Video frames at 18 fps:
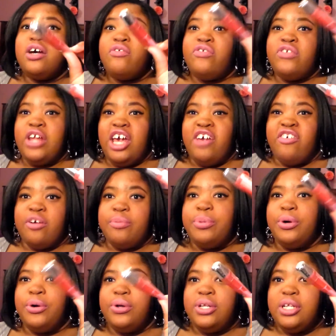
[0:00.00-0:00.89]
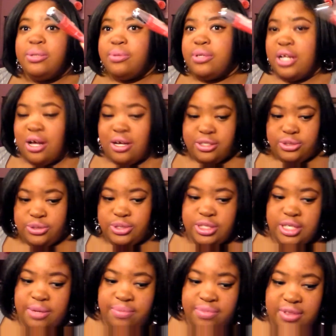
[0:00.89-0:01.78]
flavorful lip gloss or
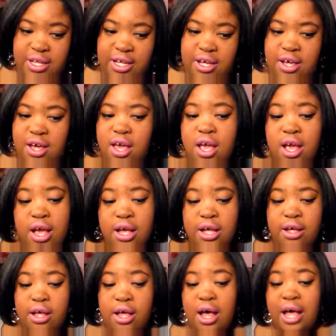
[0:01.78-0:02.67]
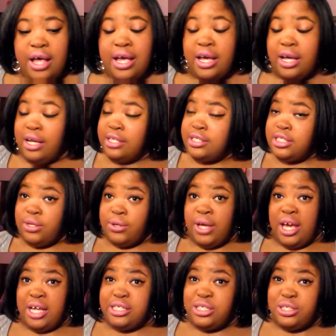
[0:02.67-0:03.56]
something it's
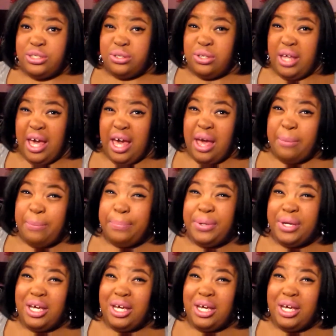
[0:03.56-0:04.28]
okay to do that.